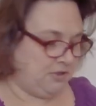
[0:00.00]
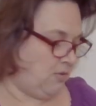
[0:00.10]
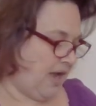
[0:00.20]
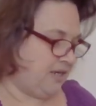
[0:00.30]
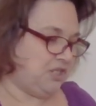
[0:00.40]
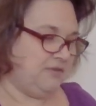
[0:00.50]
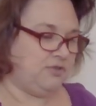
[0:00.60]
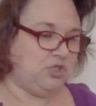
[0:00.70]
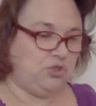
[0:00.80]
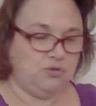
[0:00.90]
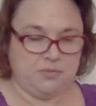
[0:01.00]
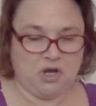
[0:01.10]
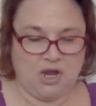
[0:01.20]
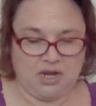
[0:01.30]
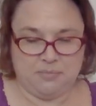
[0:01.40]
so I actually have two
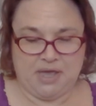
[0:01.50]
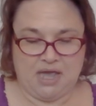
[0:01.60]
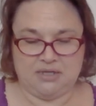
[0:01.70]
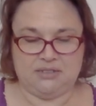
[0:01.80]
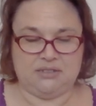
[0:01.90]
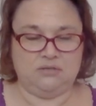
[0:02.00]
Americana bags,